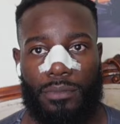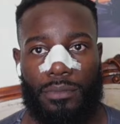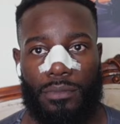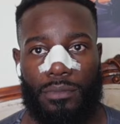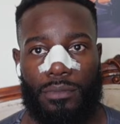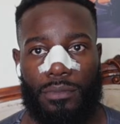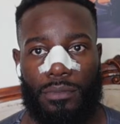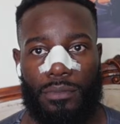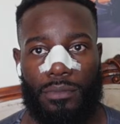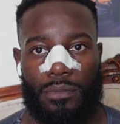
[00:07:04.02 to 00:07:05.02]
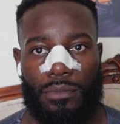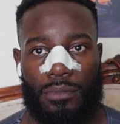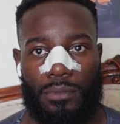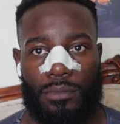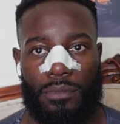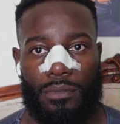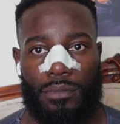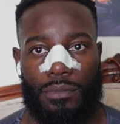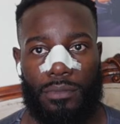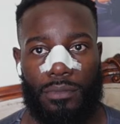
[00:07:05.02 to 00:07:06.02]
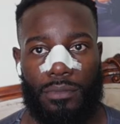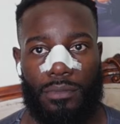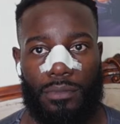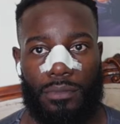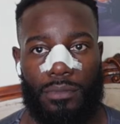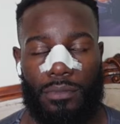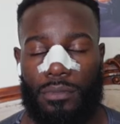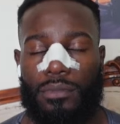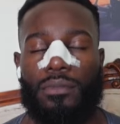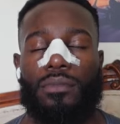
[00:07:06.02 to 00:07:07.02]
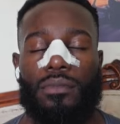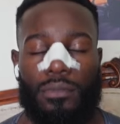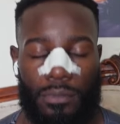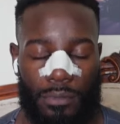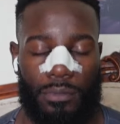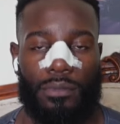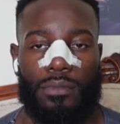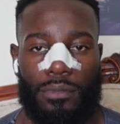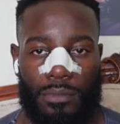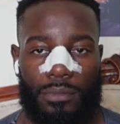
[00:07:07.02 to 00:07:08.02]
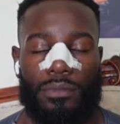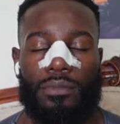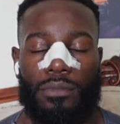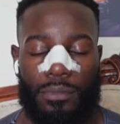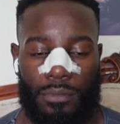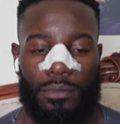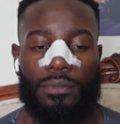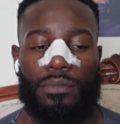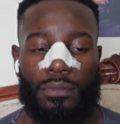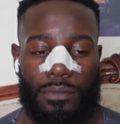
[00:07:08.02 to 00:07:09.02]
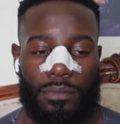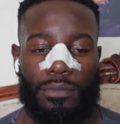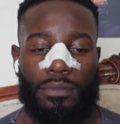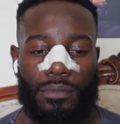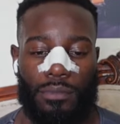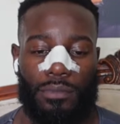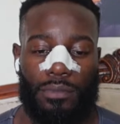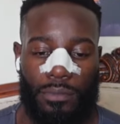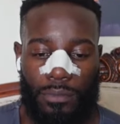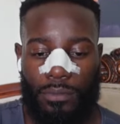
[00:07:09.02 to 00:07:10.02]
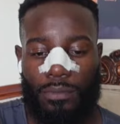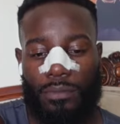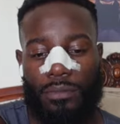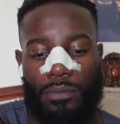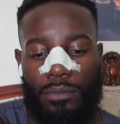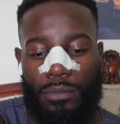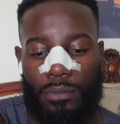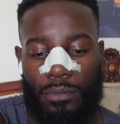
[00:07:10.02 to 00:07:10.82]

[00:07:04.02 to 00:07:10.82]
(silent)